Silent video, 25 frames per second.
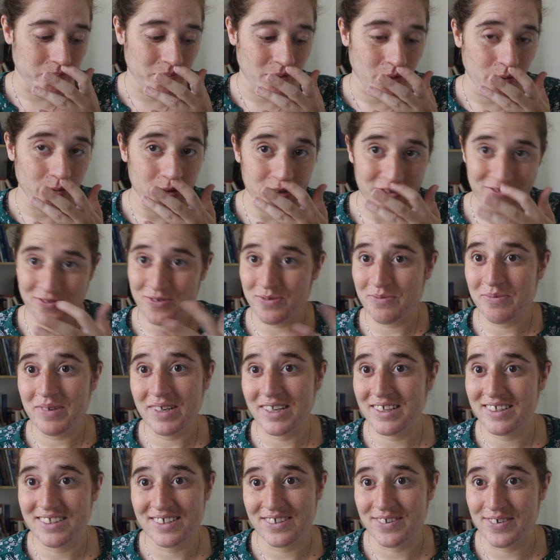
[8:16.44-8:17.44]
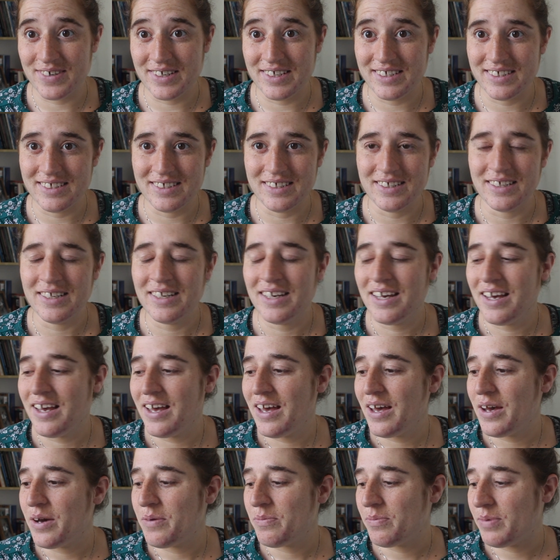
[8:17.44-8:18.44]
which for me it's crazy.
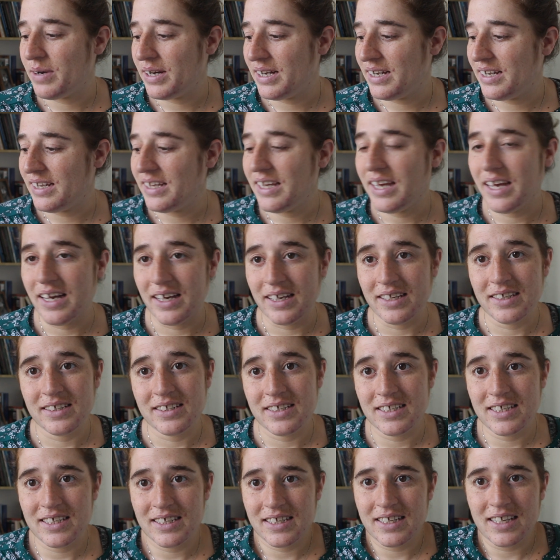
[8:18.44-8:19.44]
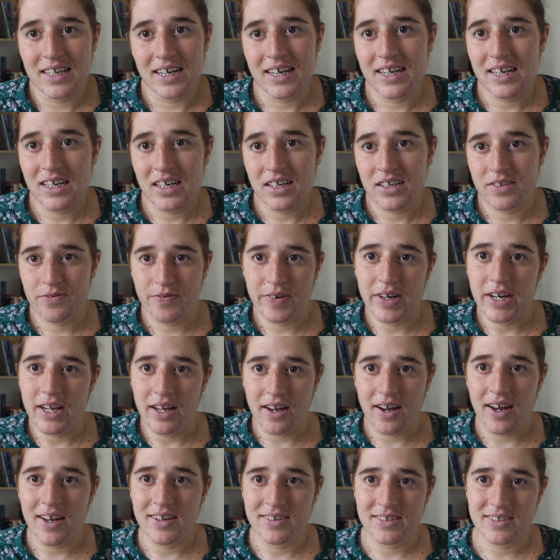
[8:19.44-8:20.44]
But yeah, there are very
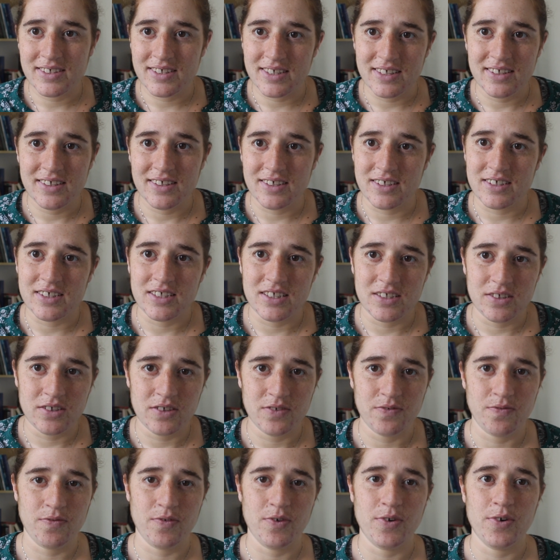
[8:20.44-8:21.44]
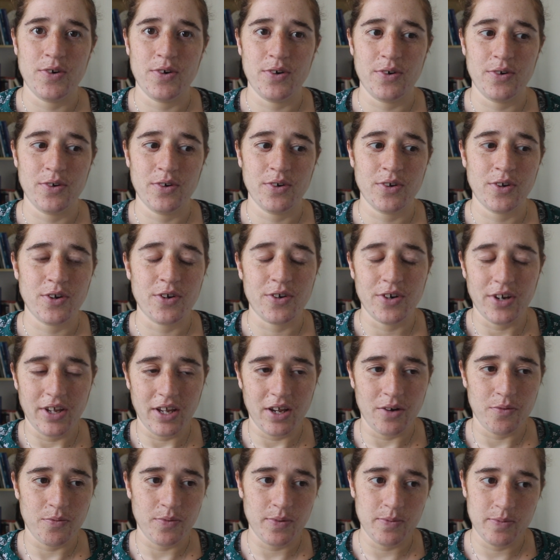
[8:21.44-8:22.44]
high standards for
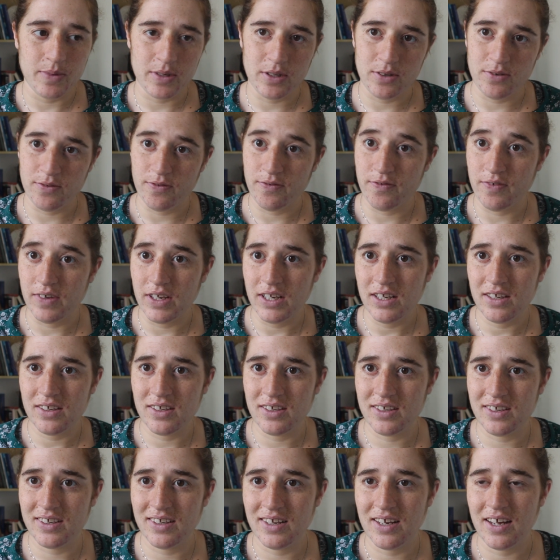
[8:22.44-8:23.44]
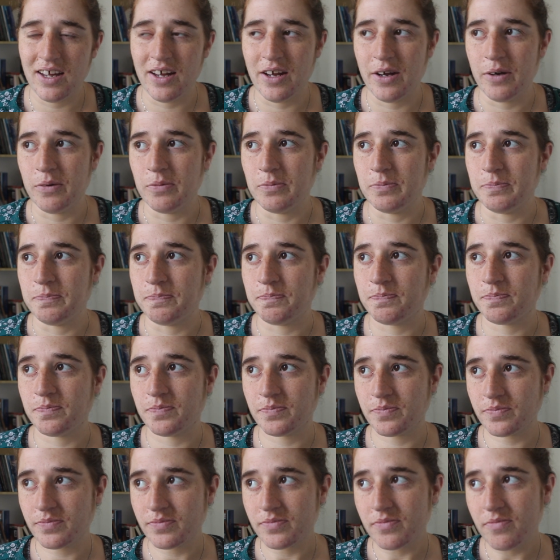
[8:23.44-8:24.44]
Korean women to fit,
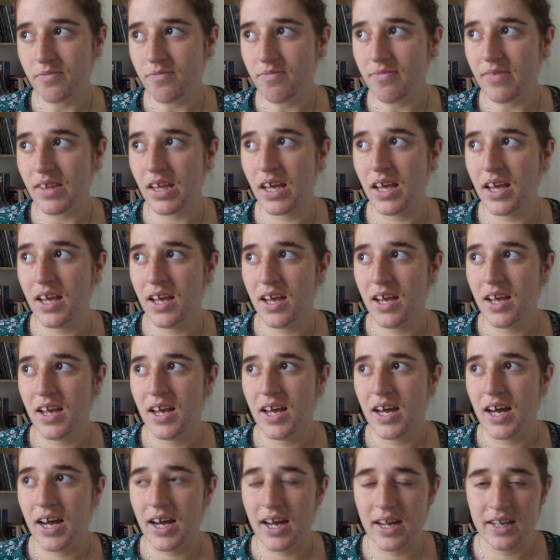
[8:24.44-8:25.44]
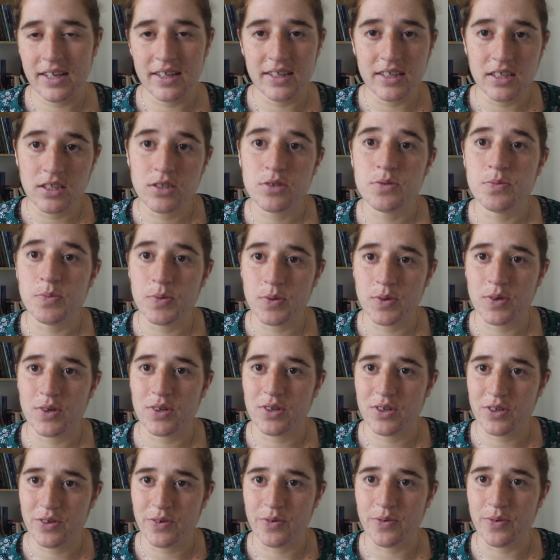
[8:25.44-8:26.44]
and this
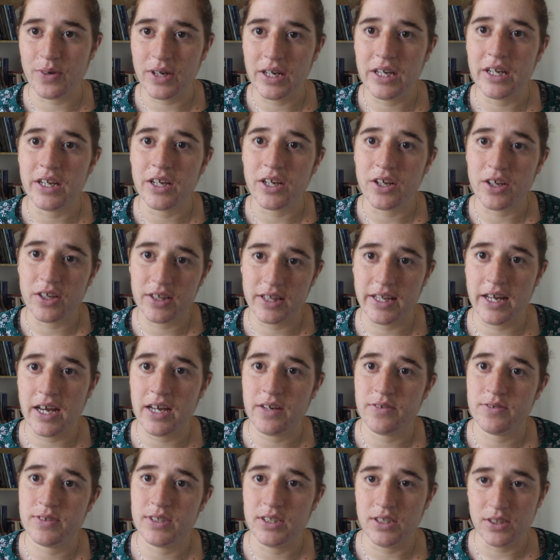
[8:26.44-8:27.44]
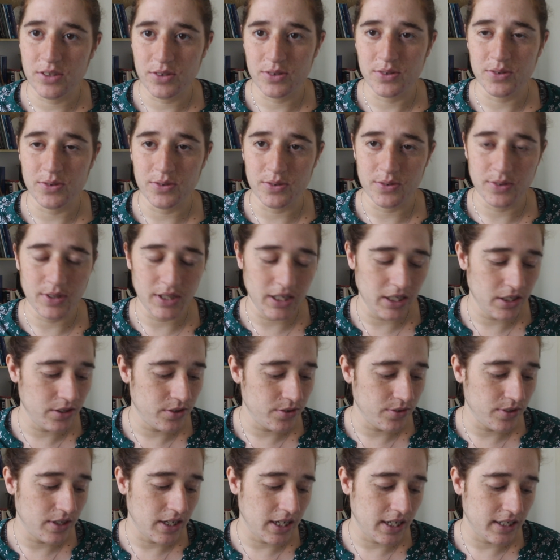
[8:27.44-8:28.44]
book really dives
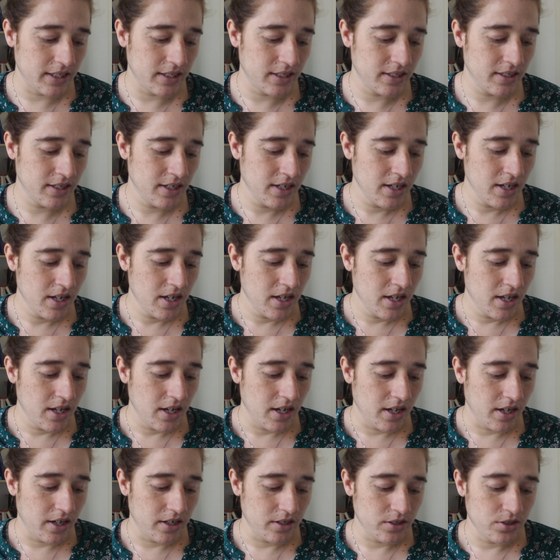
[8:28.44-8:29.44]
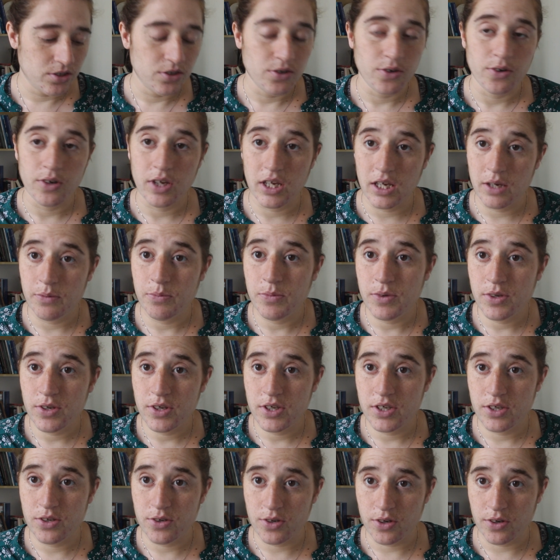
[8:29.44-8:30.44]
into that. So Kim
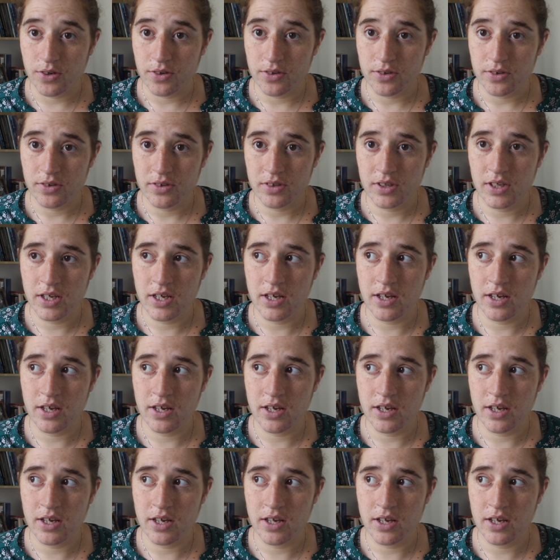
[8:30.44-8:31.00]
Ji-young,